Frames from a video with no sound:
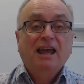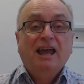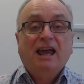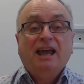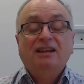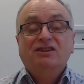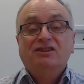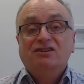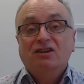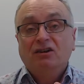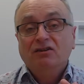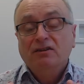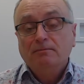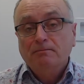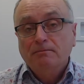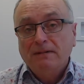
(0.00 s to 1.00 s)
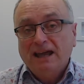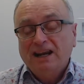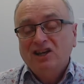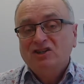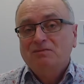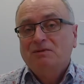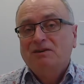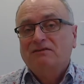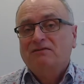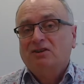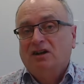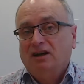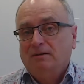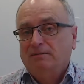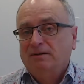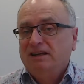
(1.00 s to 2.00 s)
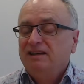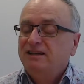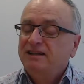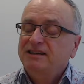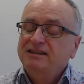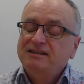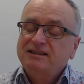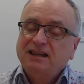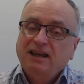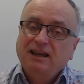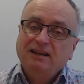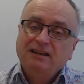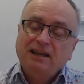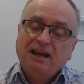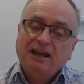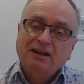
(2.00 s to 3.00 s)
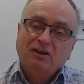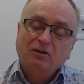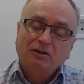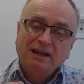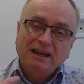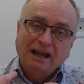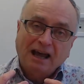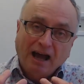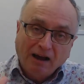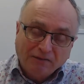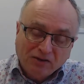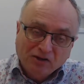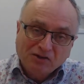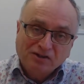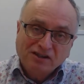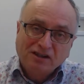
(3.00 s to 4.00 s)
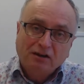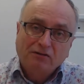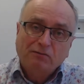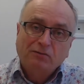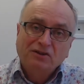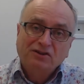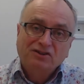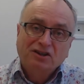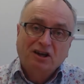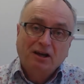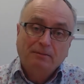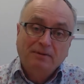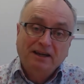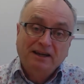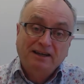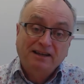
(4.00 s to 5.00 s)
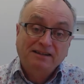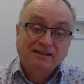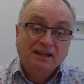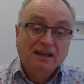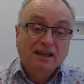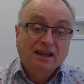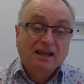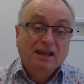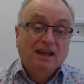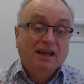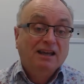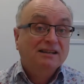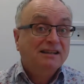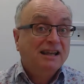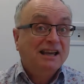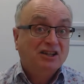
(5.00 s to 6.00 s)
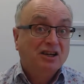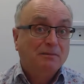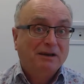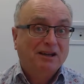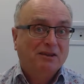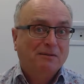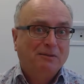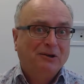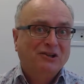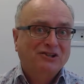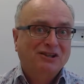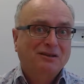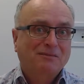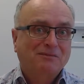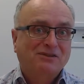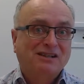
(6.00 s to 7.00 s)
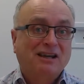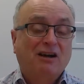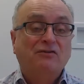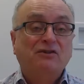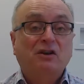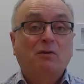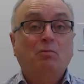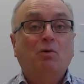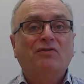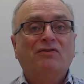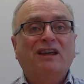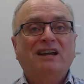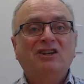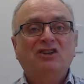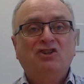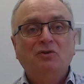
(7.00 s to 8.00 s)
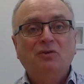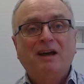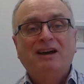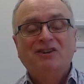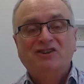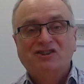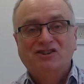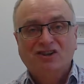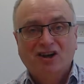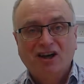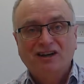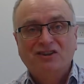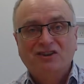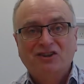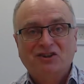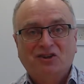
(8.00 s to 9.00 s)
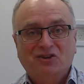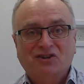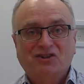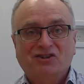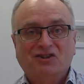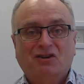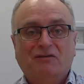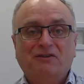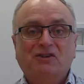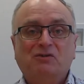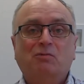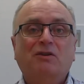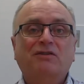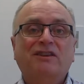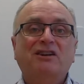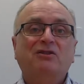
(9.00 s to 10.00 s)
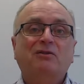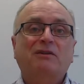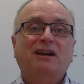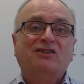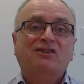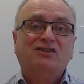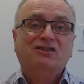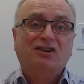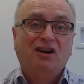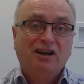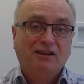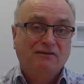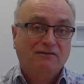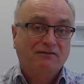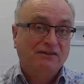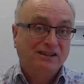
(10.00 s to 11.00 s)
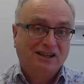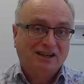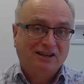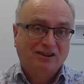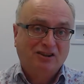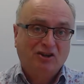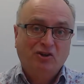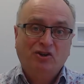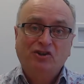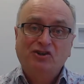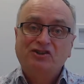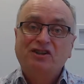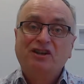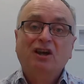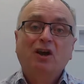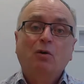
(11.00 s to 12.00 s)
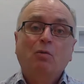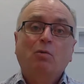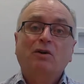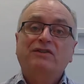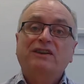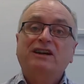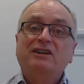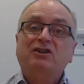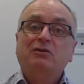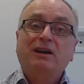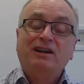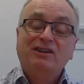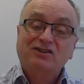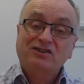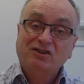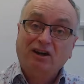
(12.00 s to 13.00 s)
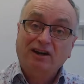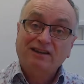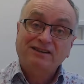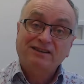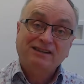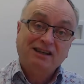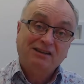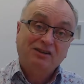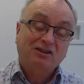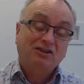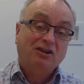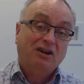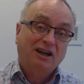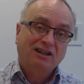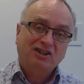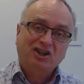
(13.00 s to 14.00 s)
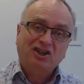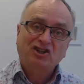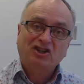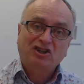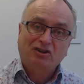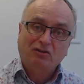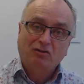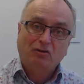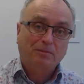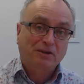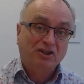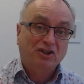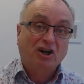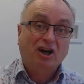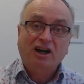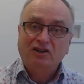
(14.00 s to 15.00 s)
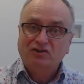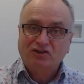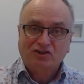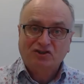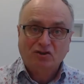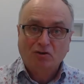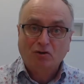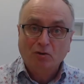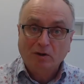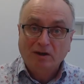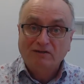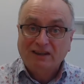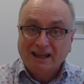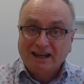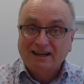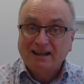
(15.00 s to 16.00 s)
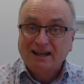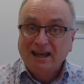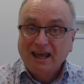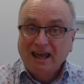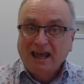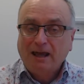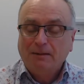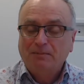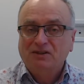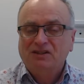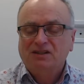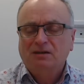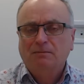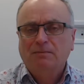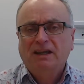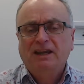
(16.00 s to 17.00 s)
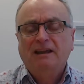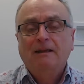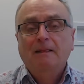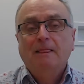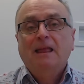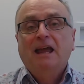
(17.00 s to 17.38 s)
And so the management of diabetes and looking after yourself with diabetes is actually about the person themselves and what they do outside of the doctor's office, what they do outside of visiting the nurse, what they do outside of seeing the dietitian or podiatrist or whoever that happens to be.